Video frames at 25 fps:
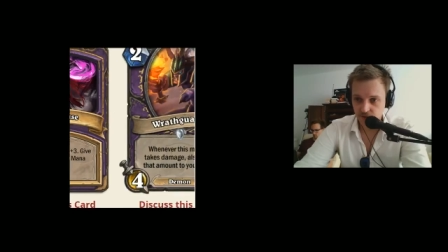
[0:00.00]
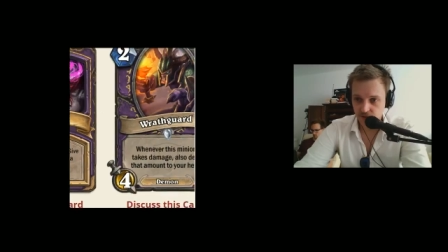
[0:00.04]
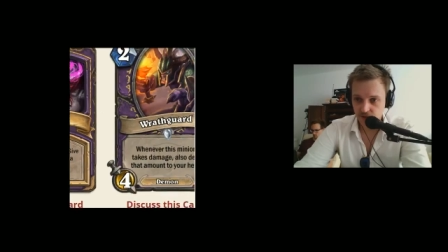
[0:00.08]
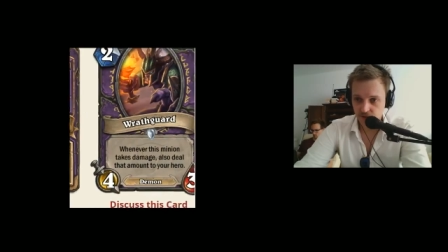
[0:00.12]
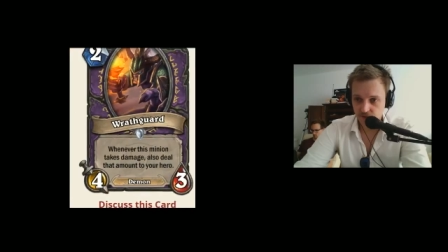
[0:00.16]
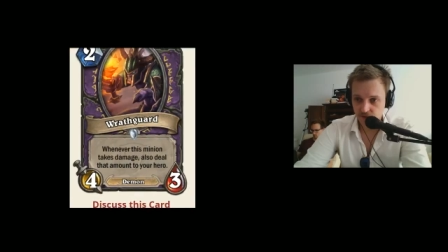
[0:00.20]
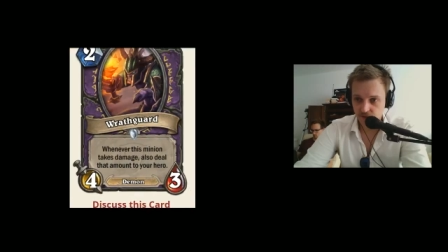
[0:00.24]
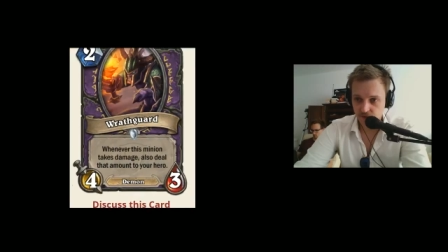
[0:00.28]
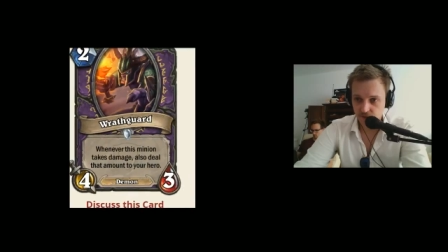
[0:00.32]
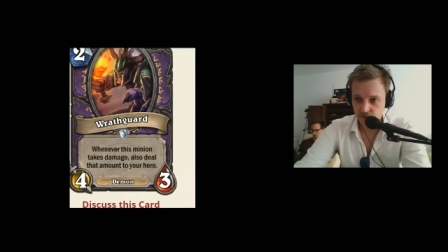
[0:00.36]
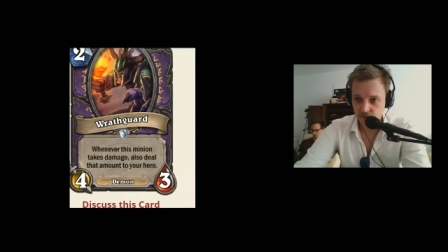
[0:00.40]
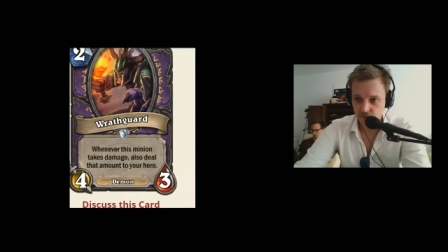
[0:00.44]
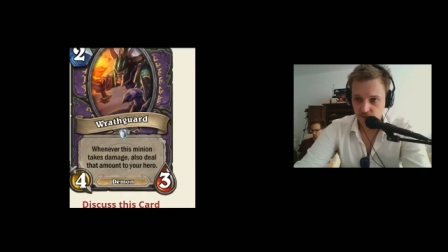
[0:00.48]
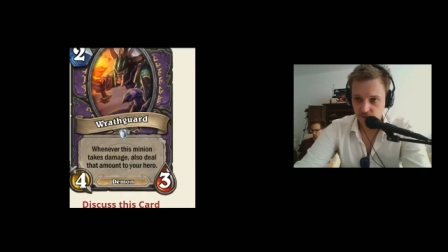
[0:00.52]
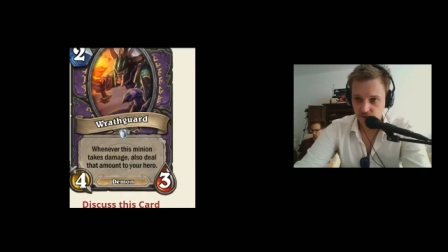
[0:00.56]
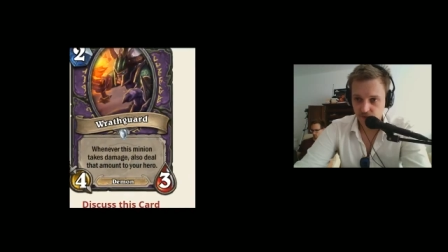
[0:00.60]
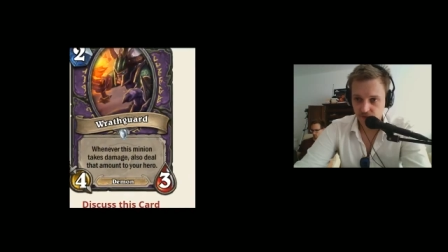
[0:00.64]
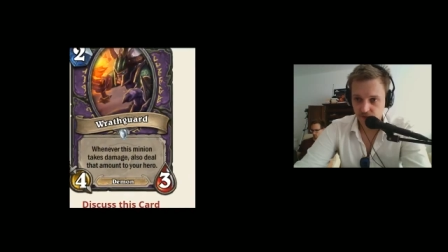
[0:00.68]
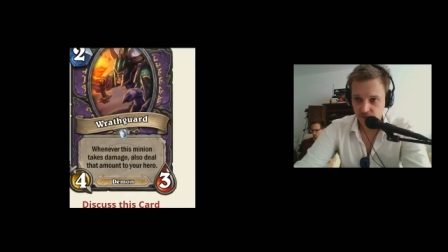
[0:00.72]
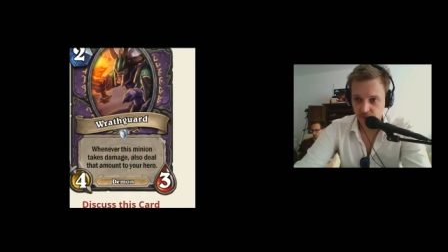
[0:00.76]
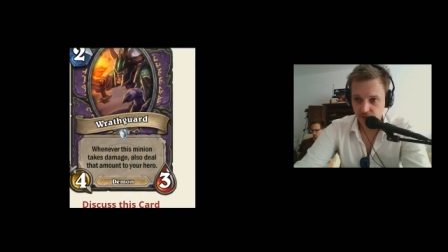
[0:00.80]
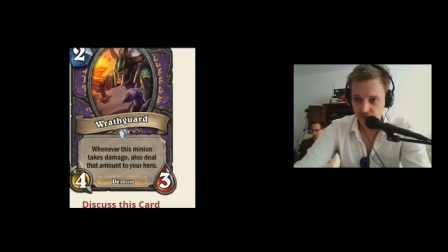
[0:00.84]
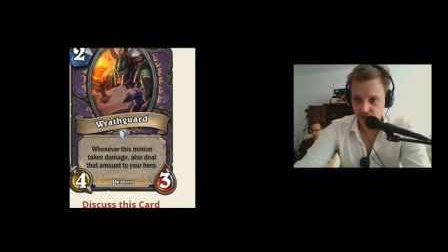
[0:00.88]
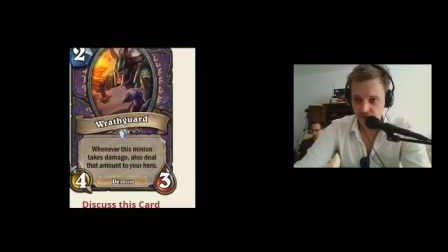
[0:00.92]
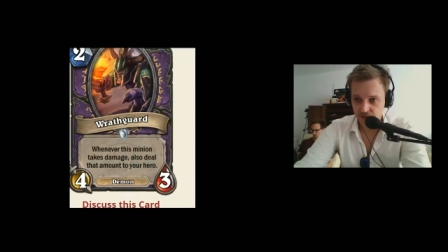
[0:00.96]
Give you one
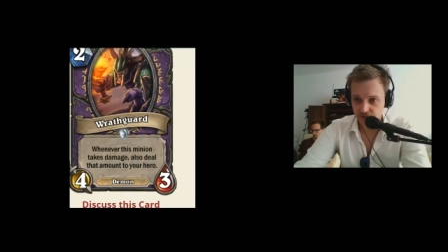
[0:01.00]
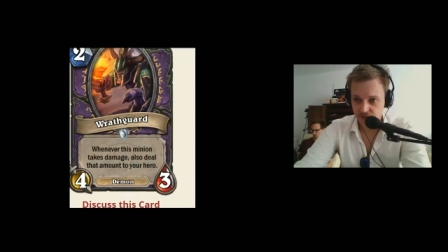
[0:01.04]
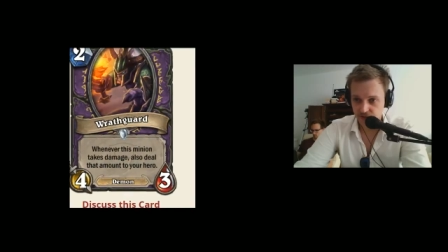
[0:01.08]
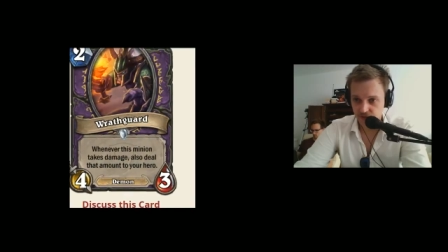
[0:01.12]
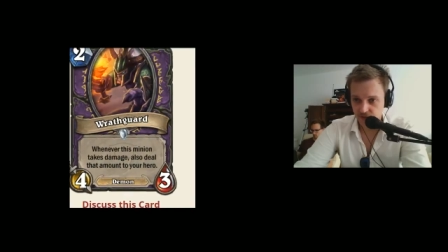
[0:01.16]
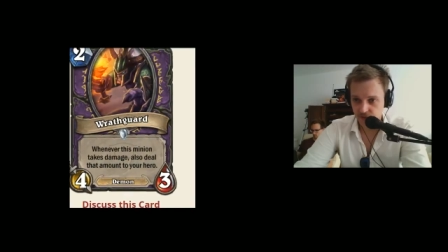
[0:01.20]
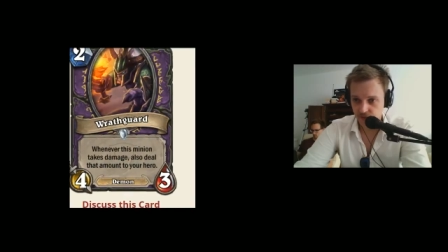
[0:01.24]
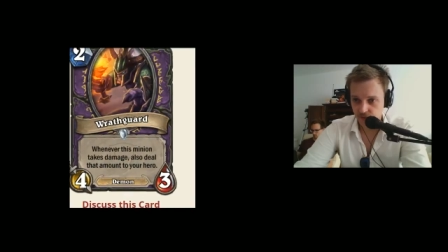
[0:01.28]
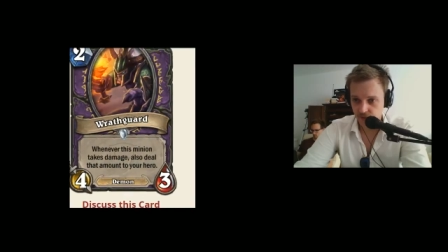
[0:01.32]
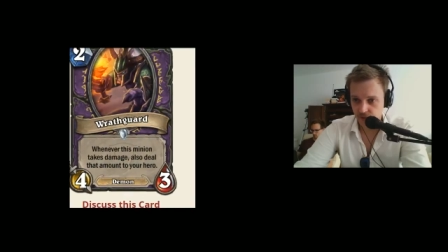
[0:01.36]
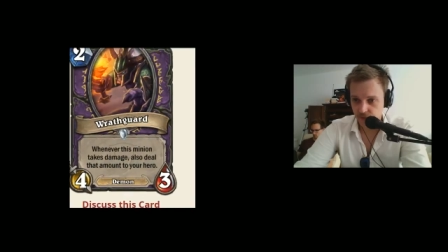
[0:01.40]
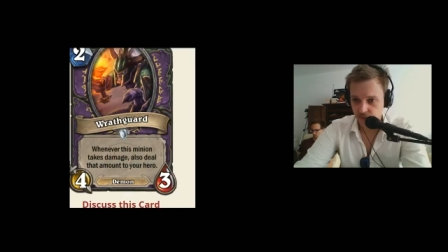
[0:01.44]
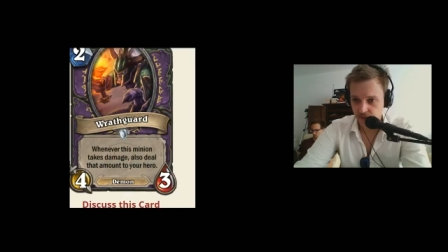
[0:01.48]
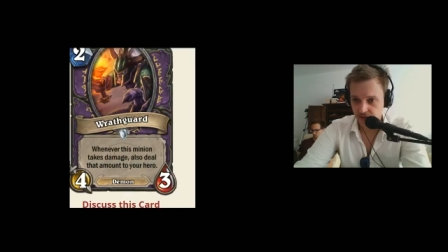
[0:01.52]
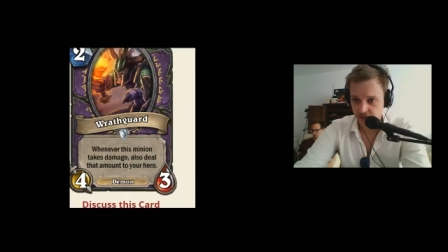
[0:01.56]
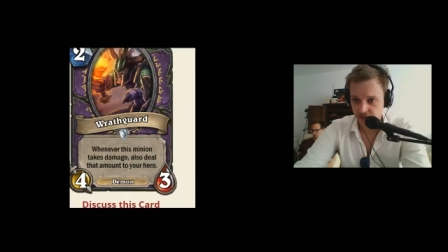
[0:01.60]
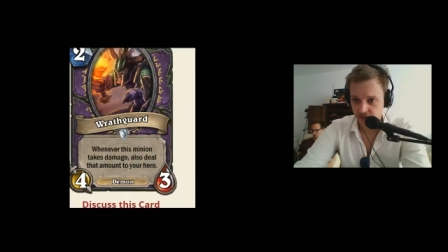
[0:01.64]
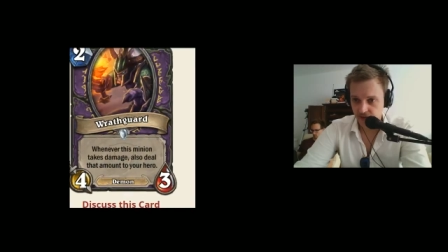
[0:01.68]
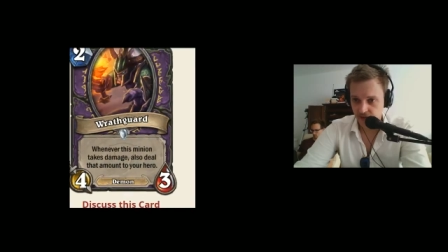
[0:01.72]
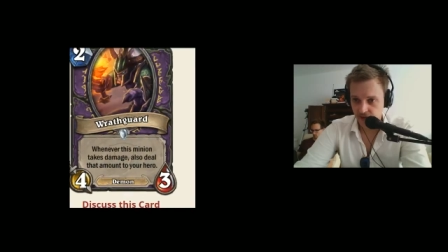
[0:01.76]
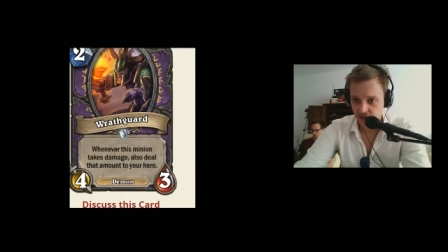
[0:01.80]
of the mana crystal, really bad.